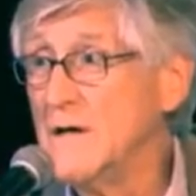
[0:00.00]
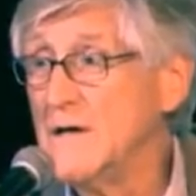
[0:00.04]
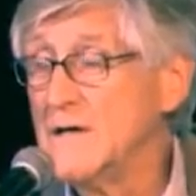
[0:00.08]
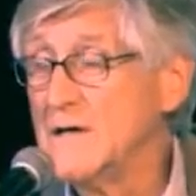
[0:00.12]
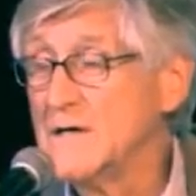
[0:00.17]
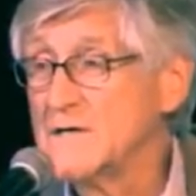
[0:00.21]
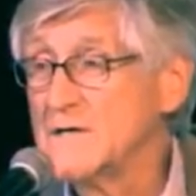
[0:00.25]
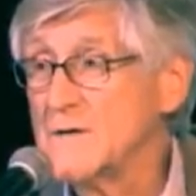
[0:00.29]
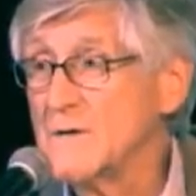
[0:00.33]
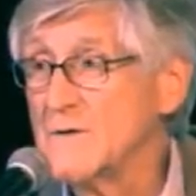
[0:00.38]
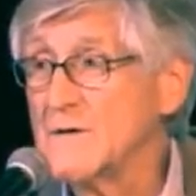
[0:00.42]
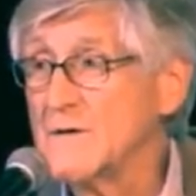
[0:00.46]

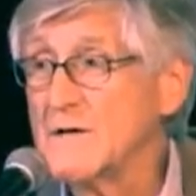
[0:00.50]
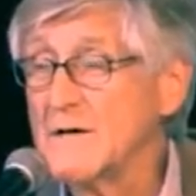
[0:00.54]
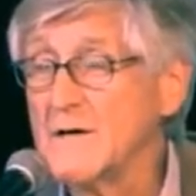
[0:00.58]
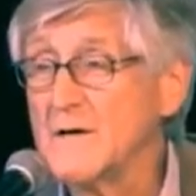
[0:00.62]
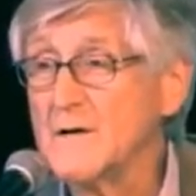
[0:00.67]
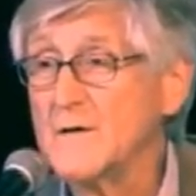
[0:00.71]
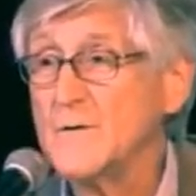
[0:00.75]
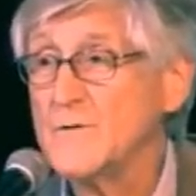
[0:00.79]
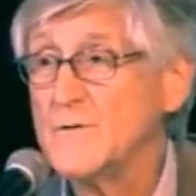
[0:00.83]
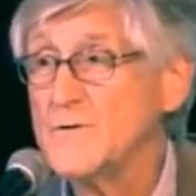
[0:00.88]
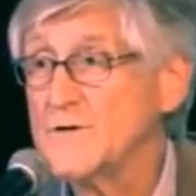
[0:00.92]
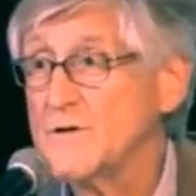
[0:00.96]
So the
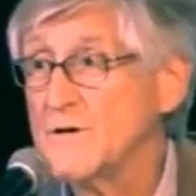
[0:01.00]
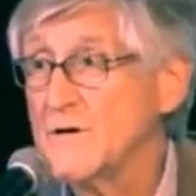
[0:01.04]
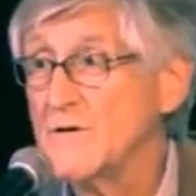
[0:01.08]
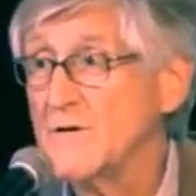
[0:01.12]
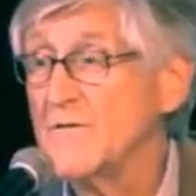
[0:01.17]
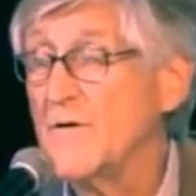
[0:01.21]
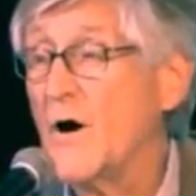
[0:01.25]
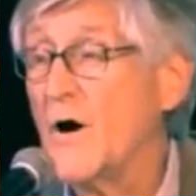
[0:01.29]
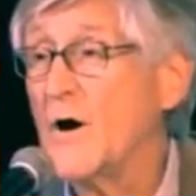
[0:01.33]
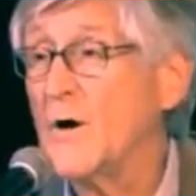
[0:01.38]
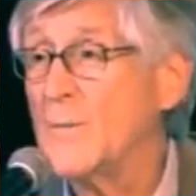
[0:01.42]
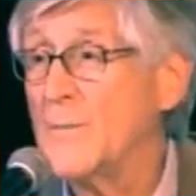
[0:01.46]
conclusion of
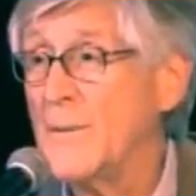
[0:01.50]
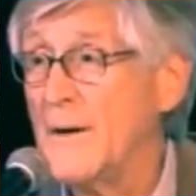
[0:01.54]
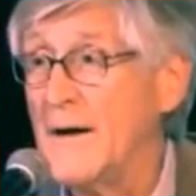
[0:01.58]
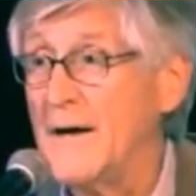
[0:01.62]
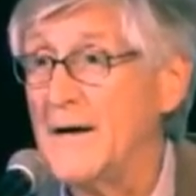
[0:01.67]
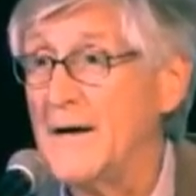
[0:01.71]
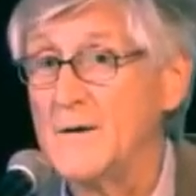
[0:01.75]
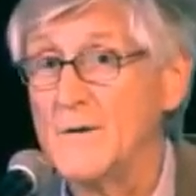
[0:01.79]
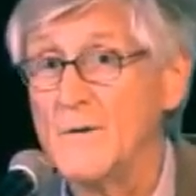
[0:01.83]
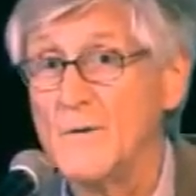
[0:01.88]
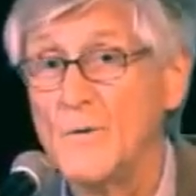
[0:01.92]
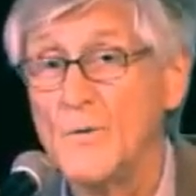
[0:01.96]
our
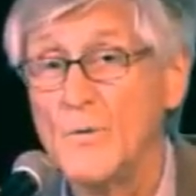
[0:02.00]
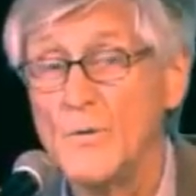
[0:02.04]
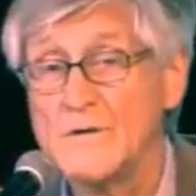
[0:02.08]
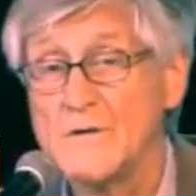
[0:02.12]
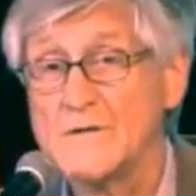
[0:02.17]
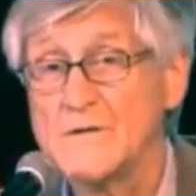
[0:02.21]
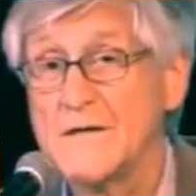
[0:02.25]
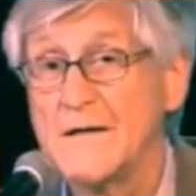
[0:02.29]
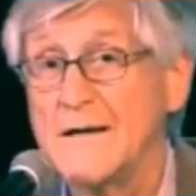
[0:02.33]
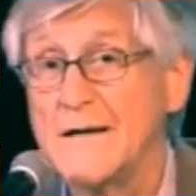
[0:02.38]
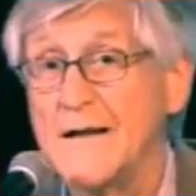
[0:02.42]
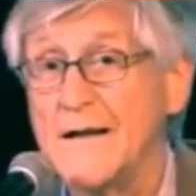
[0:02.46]
panel was
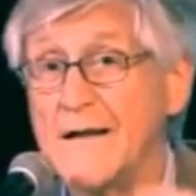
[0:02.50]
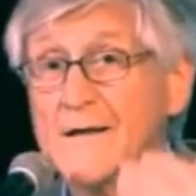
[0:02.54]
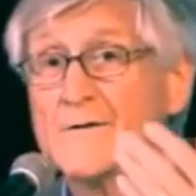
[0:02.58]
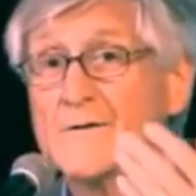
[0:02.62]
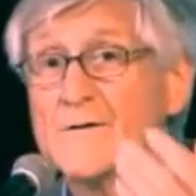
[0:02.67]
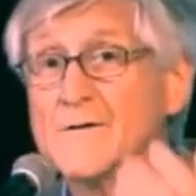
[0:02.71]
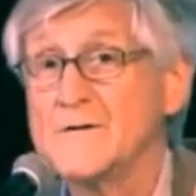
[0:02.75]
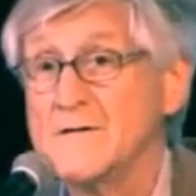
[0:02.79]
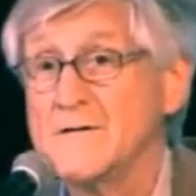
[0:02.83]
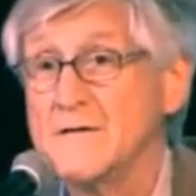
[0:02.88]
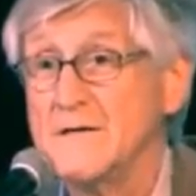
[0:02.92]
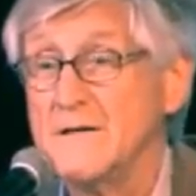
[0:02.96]
that
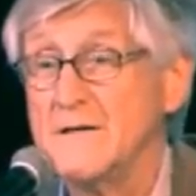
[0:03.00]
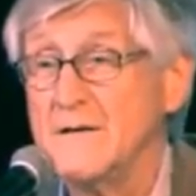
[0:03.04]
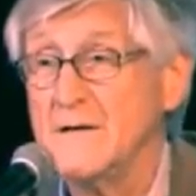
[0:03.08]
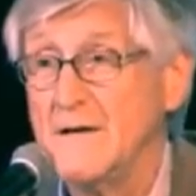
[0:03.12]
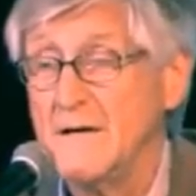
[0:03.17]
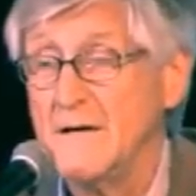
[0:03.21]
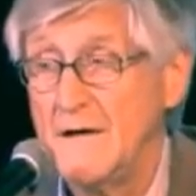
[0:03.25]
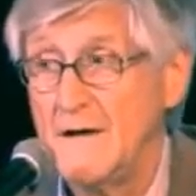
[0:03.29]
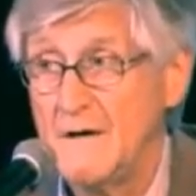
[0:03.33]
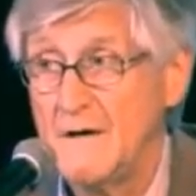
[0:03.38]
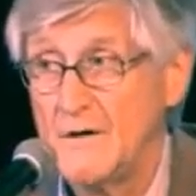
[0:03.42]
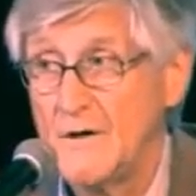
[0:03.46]
Entergy
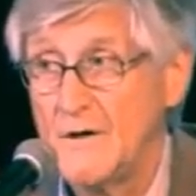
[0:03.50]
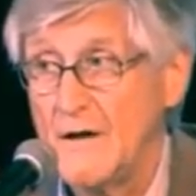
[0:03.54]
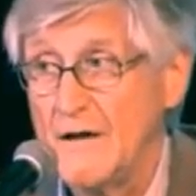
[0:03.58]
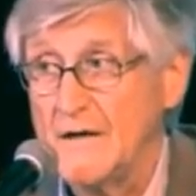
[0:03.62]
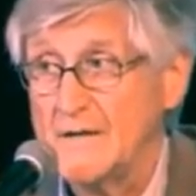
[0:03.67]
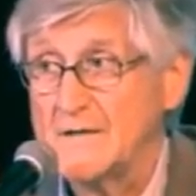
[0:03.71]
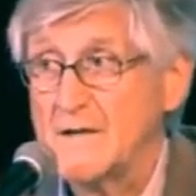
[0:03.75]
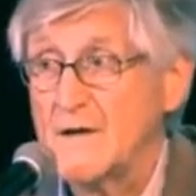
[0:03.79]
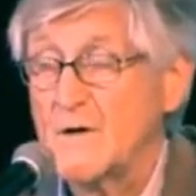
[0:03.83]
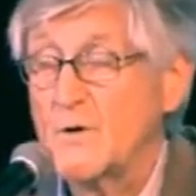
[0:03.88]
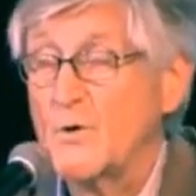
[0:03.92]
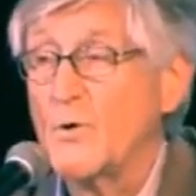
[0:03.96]

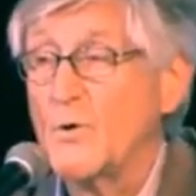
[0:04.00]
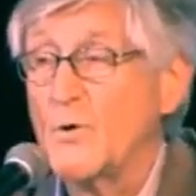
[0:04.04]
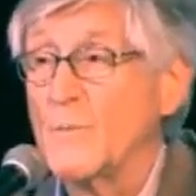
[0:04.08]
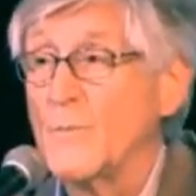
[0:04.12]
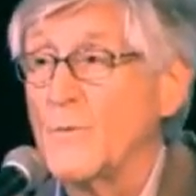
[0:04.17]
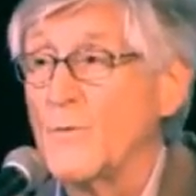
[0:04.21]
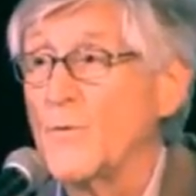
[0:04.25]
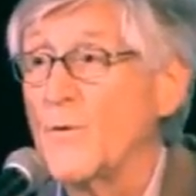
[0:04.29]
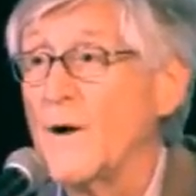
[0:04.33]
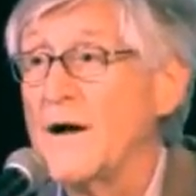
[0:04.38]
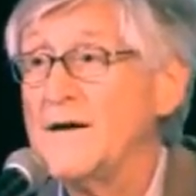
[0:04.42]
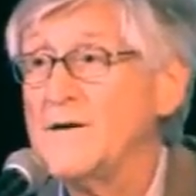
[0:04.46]
as a
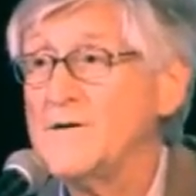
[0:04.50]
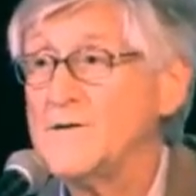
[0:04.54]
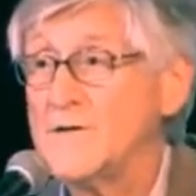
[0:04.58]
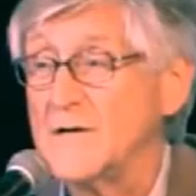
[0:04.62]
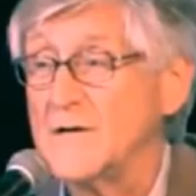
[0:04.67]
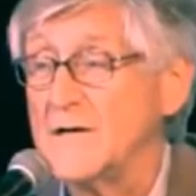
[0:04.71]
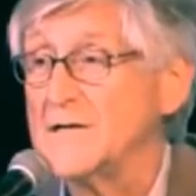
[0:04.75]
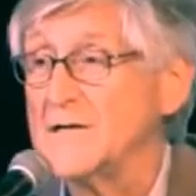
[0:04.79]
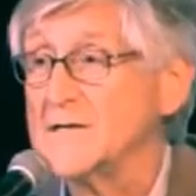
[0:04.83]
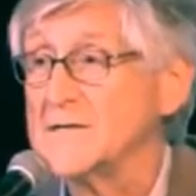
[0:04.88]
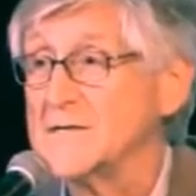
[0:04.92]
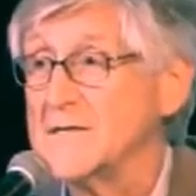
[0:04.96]

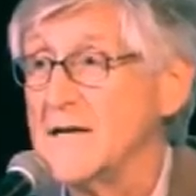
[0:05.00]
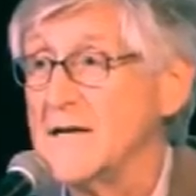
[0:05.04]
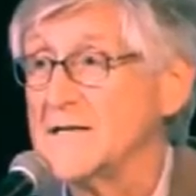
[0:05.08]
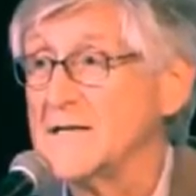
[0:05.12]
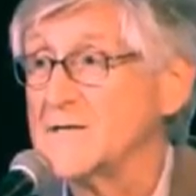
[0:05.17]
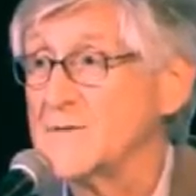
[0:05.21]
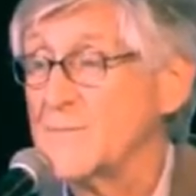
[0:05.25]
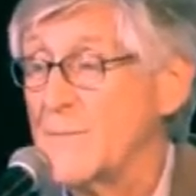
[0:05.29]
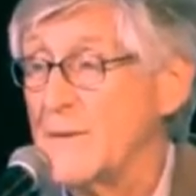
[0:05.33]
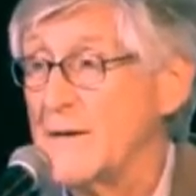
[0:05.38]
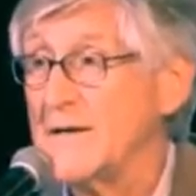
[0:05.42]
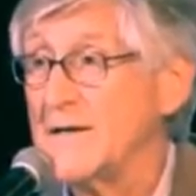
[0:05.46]
corporation is not
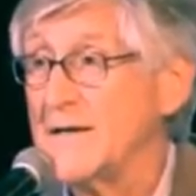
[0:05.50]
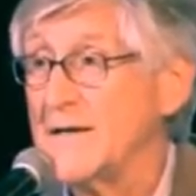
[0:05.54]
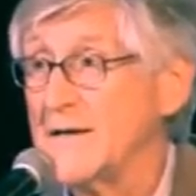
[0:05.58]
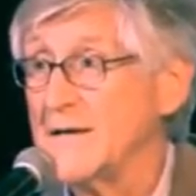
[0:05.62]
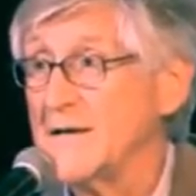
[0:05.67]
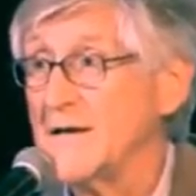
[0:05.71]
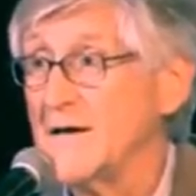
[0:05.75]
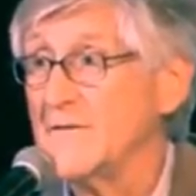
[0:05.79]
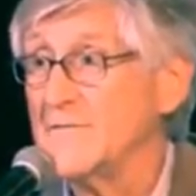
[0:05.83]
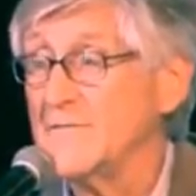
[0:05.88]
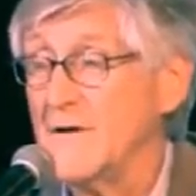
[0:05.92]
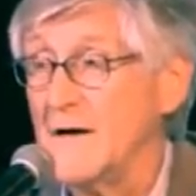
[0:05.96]
spending
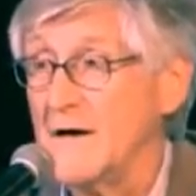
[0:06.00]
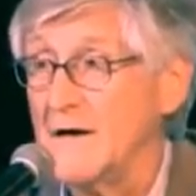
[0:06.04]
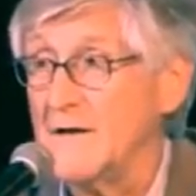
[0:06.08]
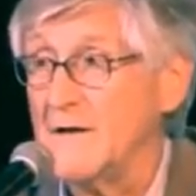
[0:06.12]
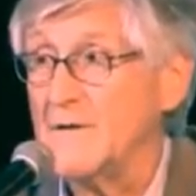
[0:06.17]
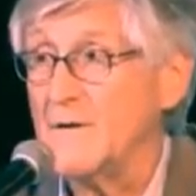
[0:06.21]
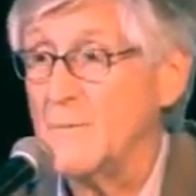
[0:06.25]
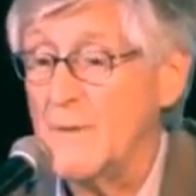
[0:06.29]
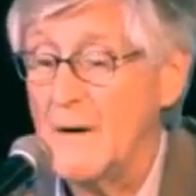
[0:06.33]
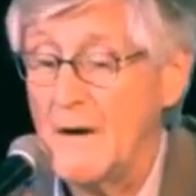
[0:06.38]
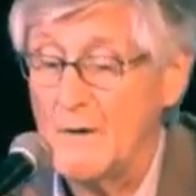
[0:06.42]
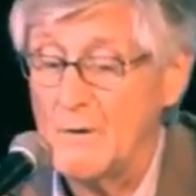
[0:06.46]
enough on
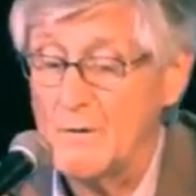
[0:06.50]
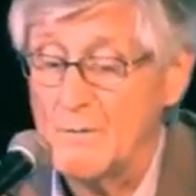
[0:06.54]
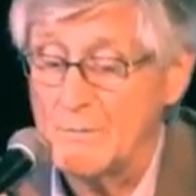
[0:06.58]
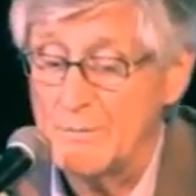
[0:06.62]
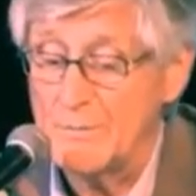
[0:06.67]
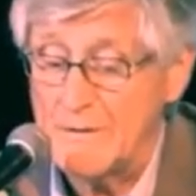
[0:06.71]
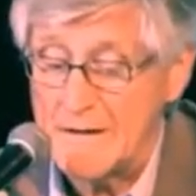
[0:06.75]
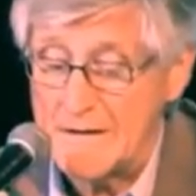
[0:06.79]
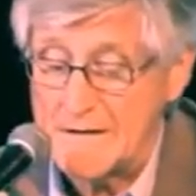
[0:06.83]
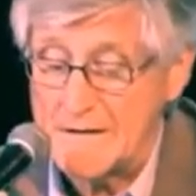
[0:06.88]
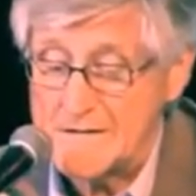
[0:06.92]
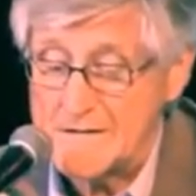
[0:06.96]
their power
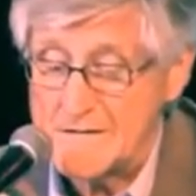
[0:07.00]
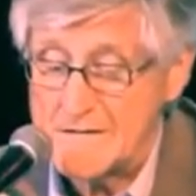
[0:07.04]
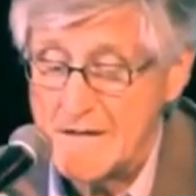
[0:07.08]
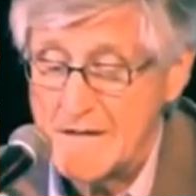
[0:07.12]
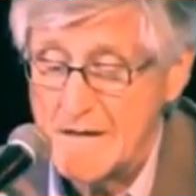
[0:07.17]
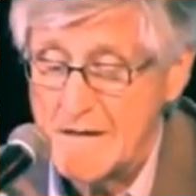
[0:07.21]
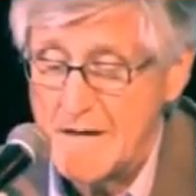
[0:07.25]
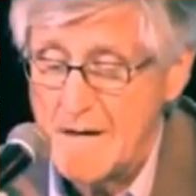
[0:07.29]
plants.